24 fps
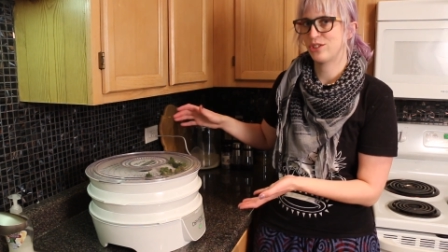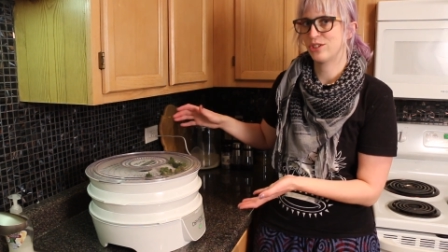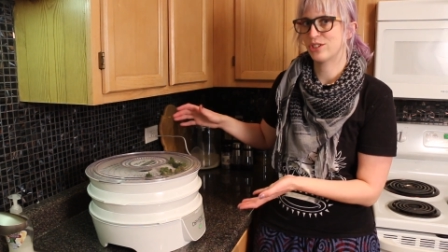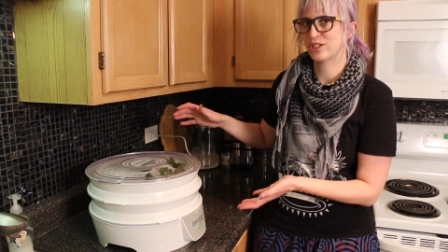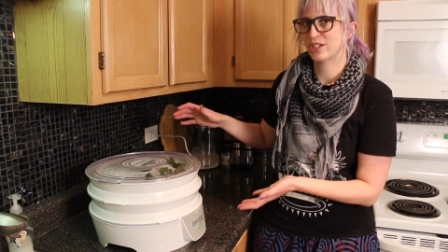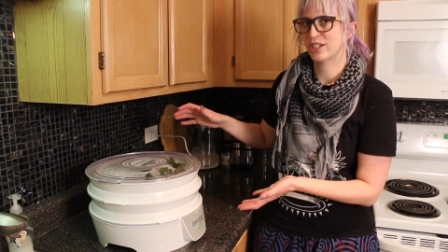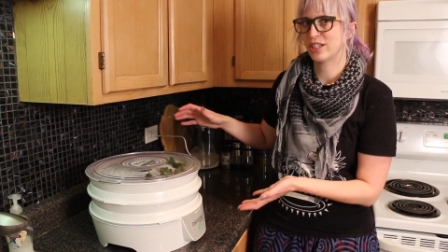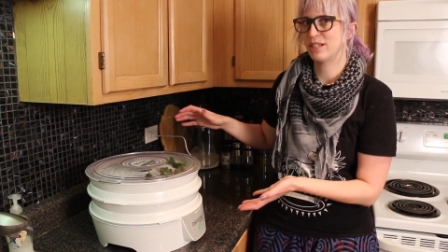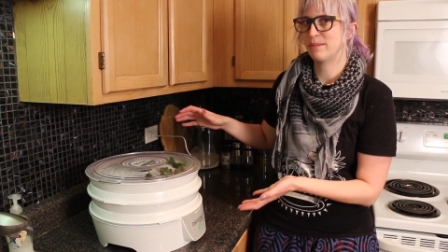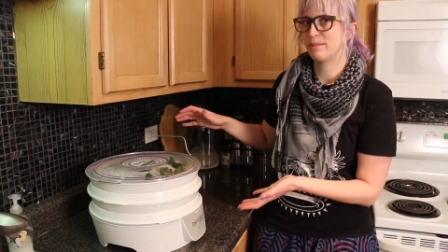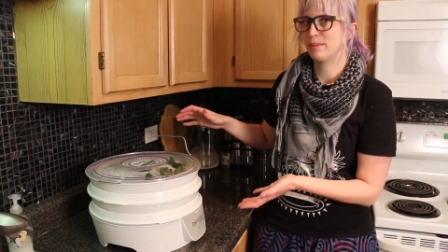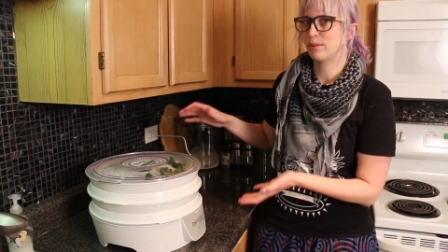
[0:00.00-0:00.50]

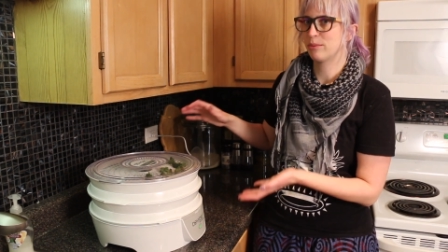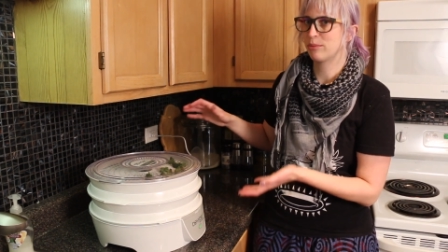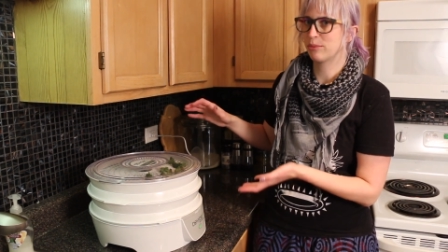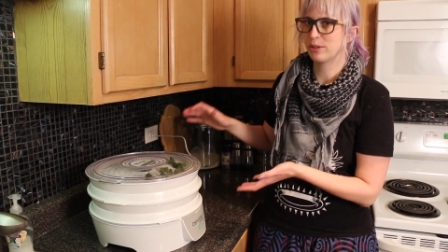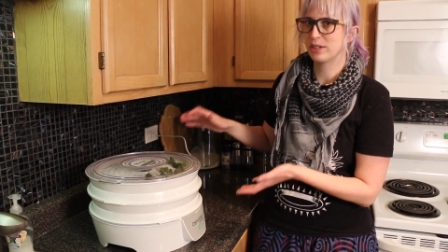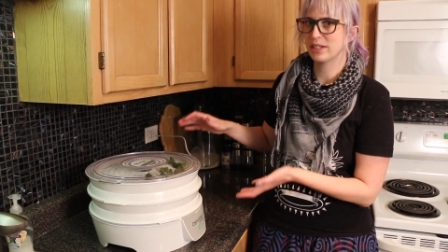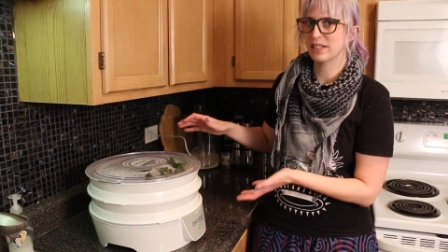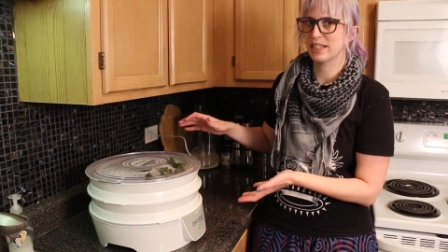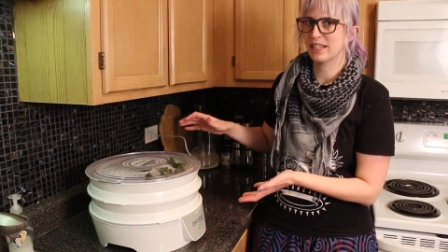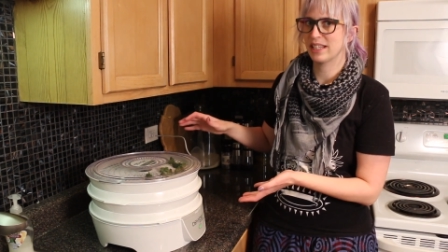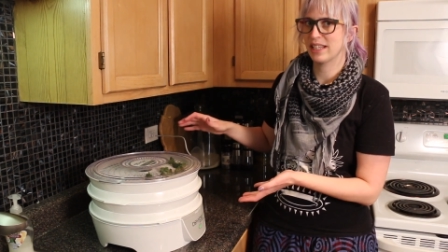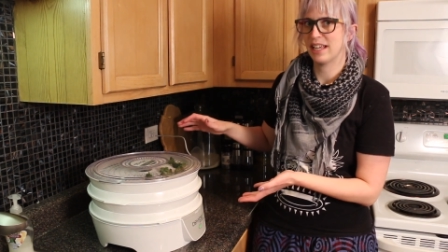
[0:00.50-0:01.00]
just going to be
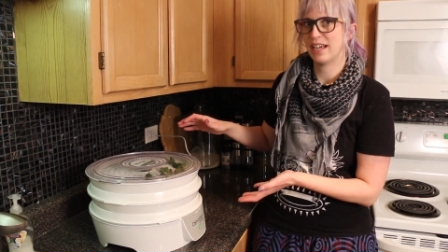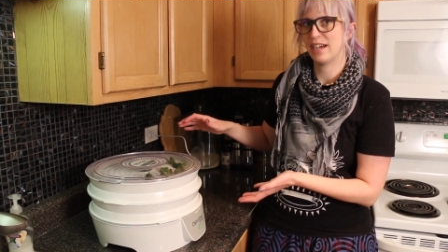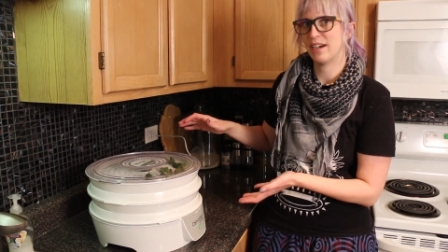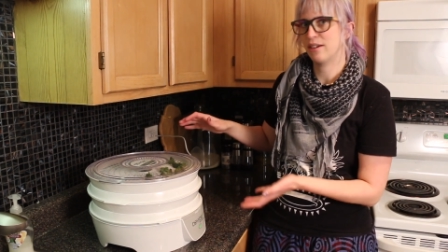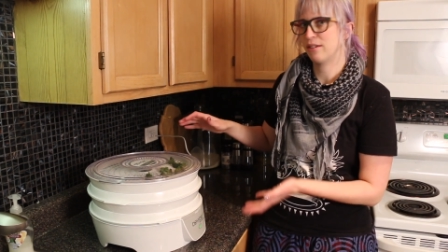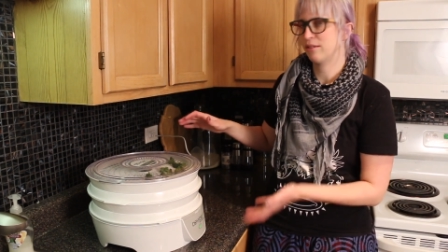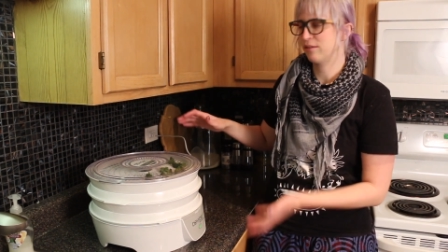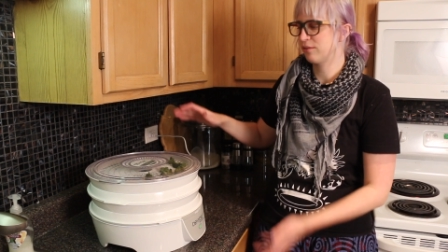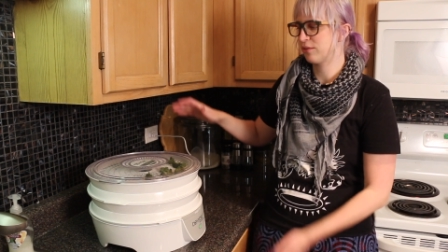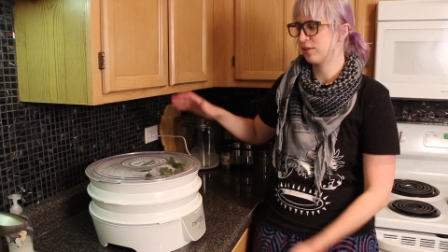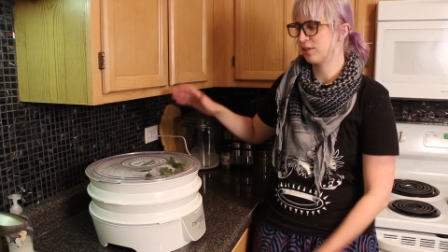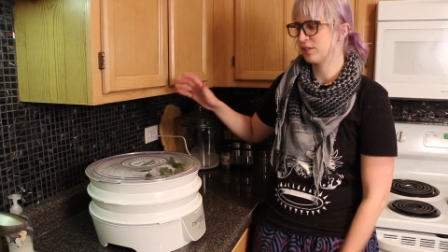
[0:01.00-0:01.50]
really
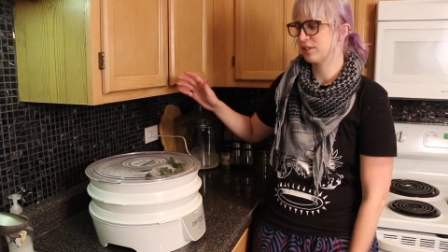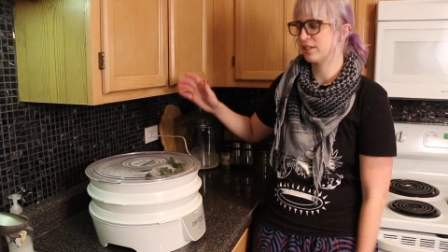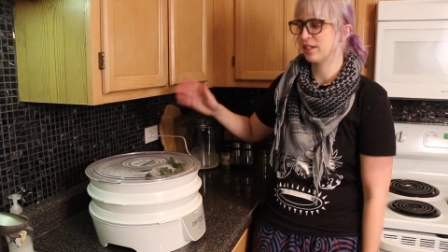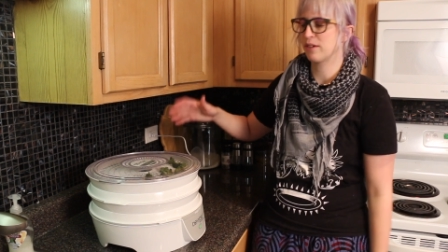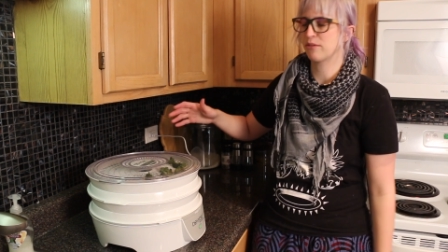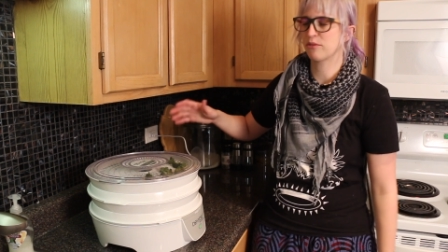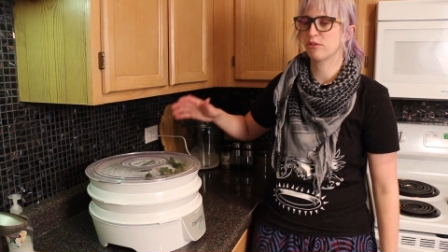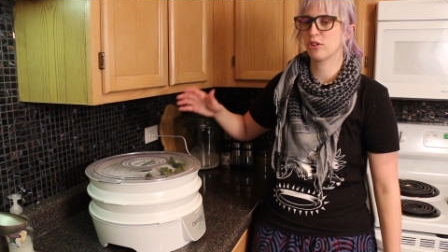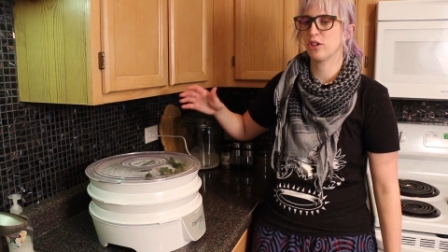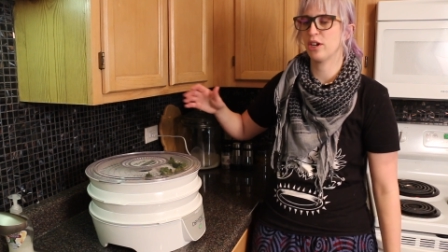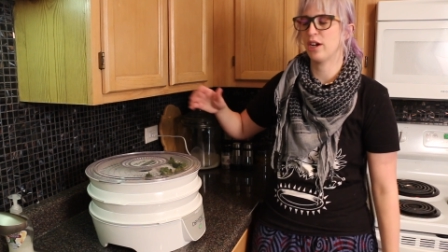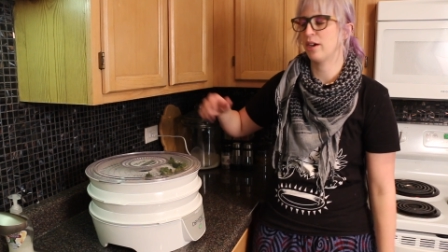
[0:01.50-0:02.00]
loud for
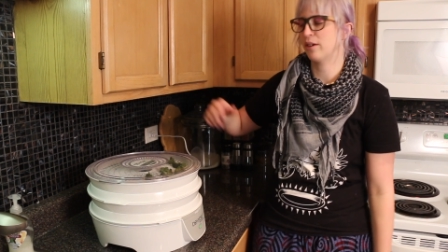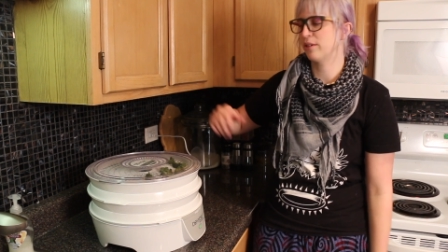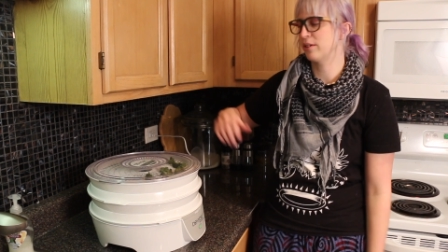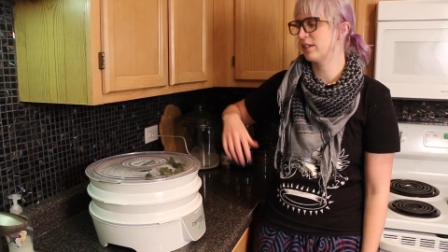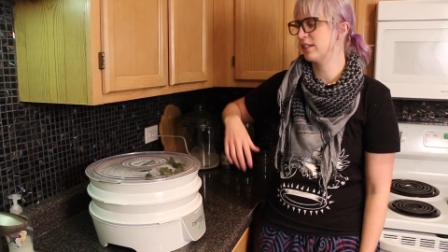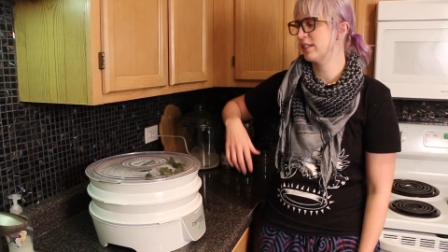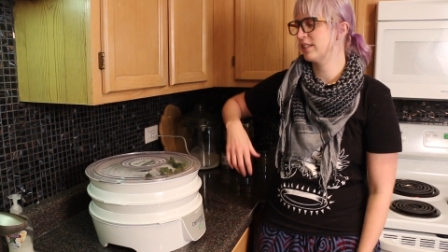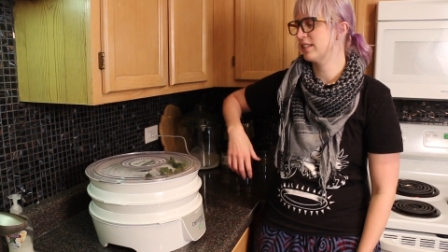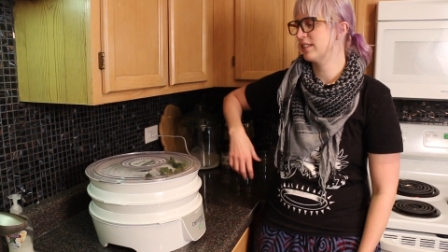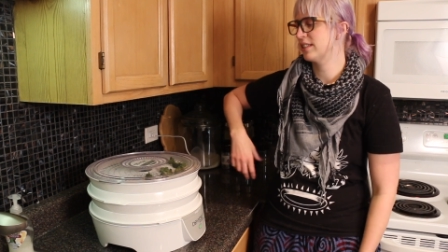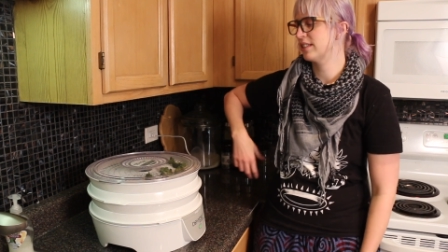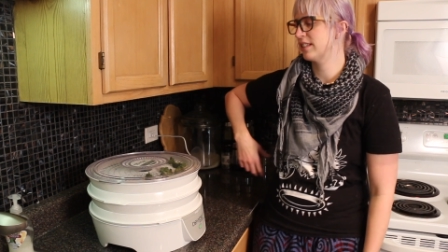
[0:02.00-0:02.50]
several
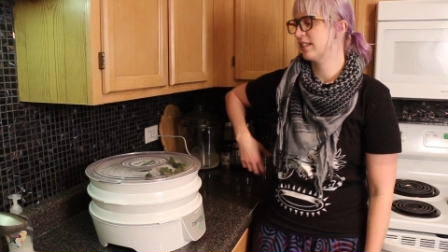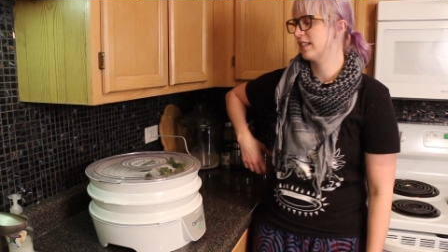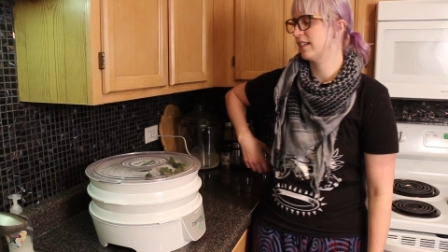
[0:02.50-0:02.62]
hours